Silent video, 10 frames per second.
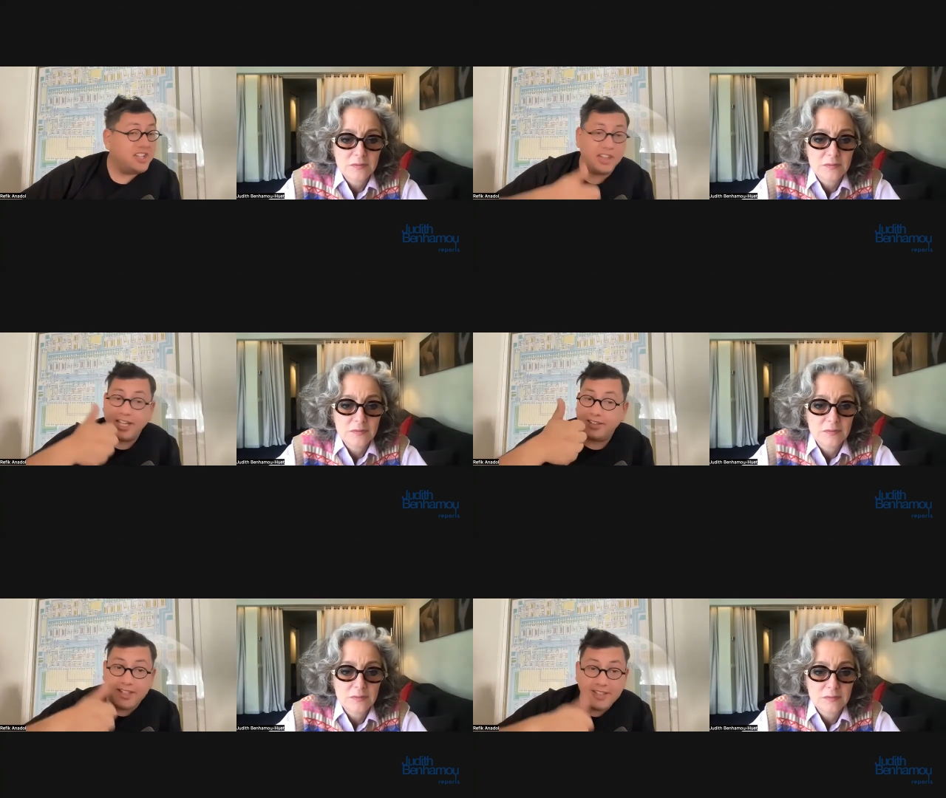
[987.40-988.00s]

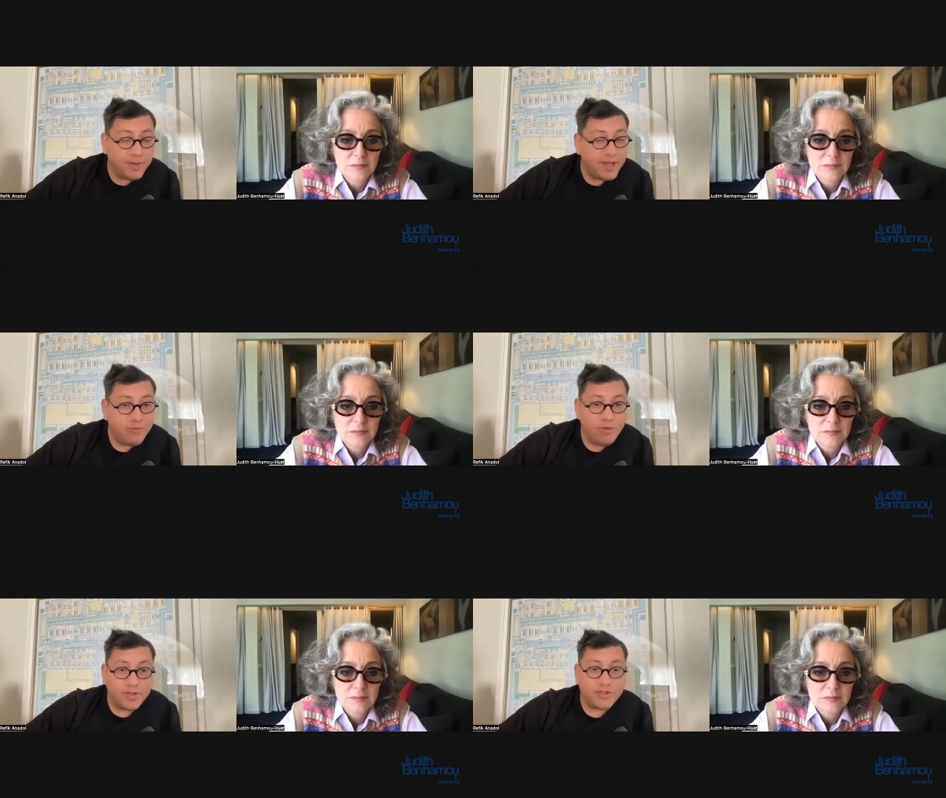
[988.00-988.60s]
Speaker 1: like and Space
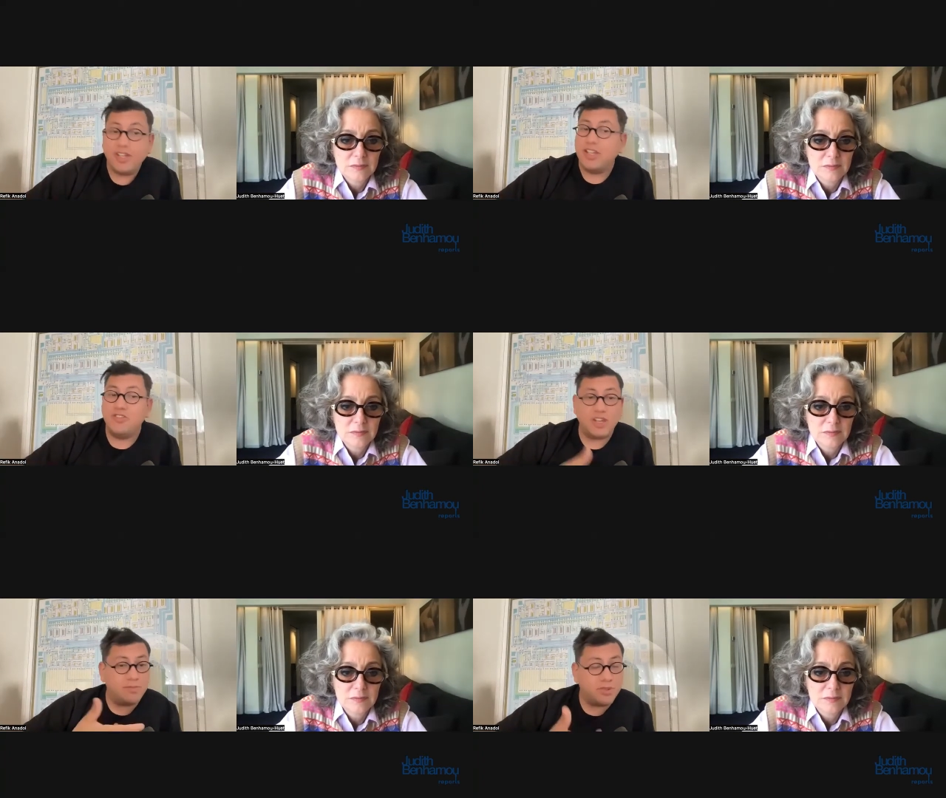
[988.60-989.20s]
Movement,
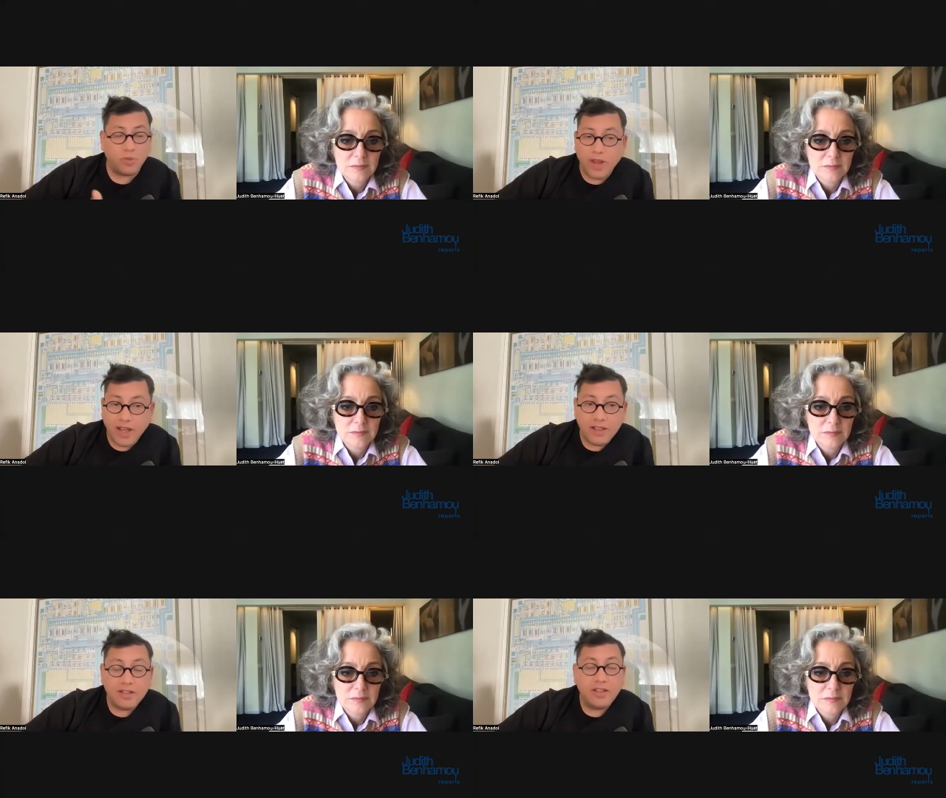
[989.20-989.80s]
James
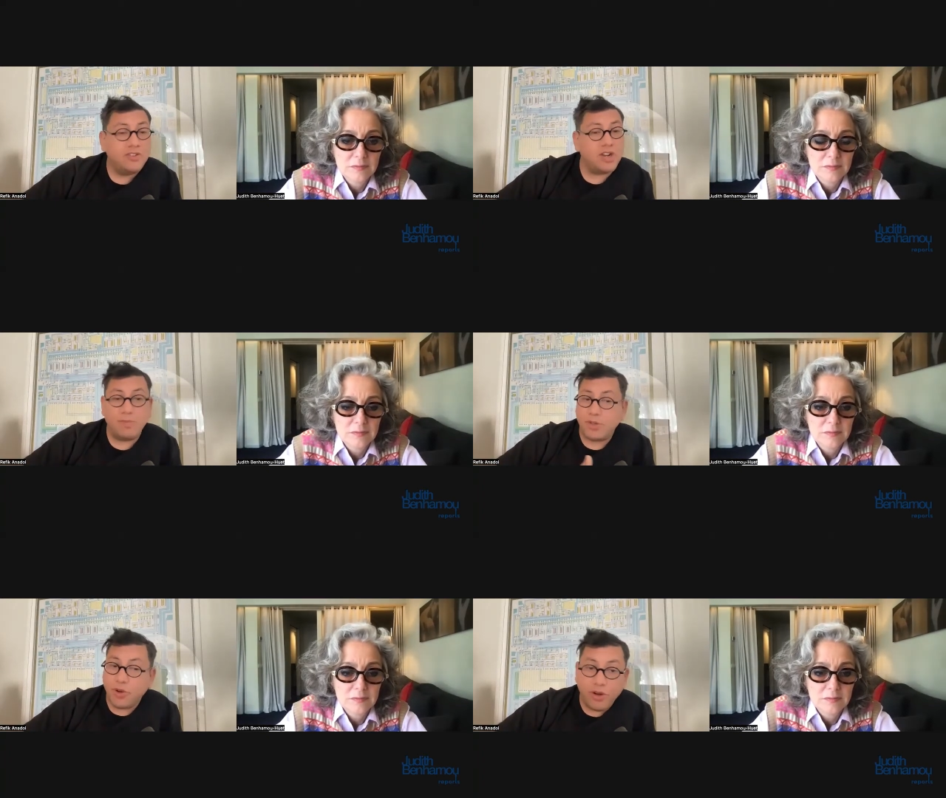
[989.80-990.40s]
Turrell,
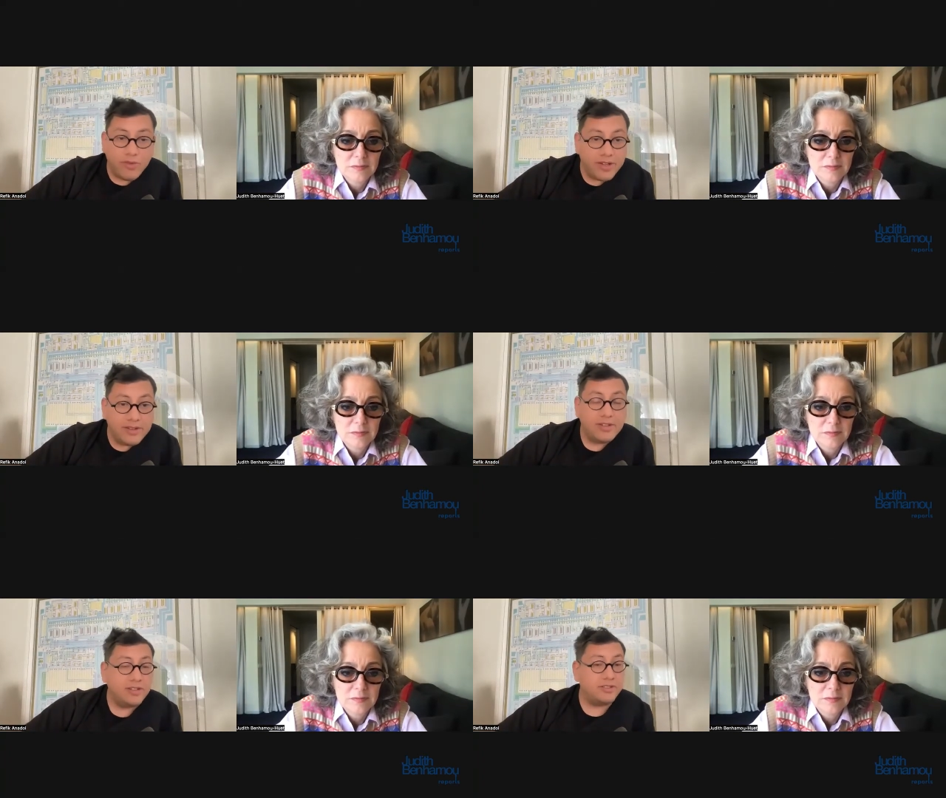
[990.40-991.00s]
Robert Irwin,
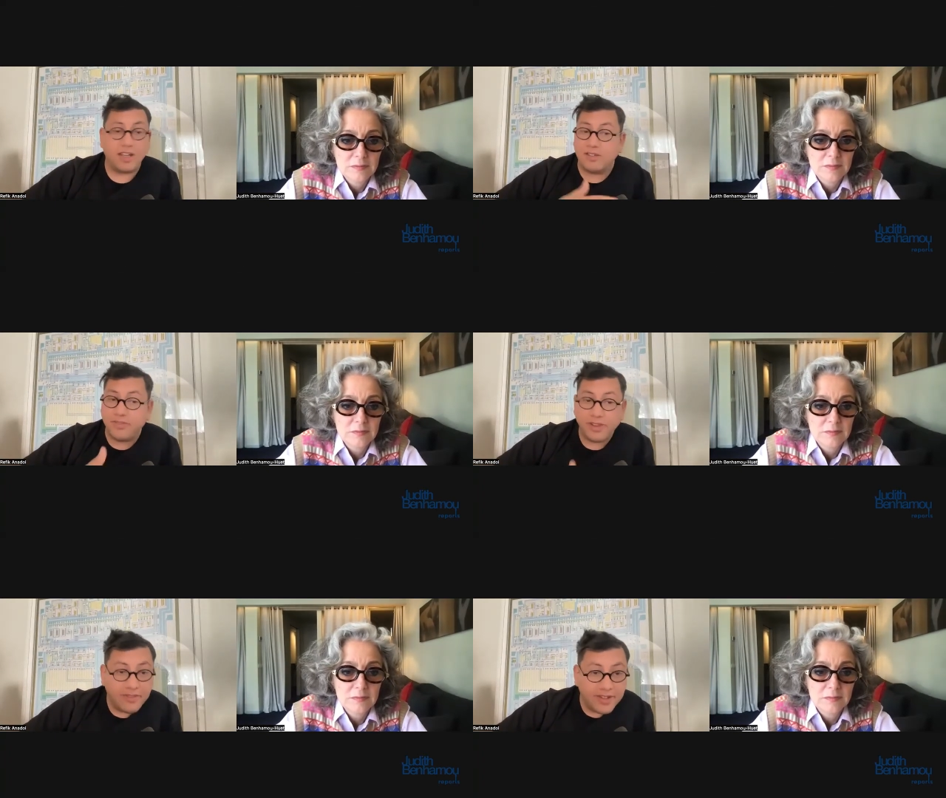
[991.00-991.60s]
Dan
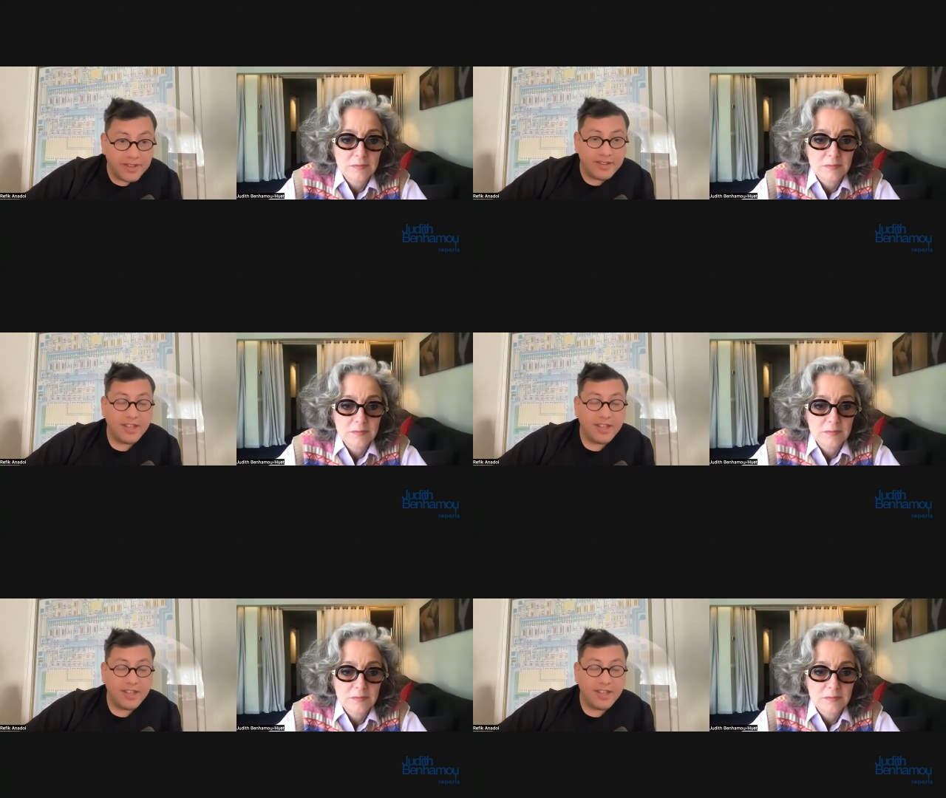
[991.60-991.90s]
Flavin.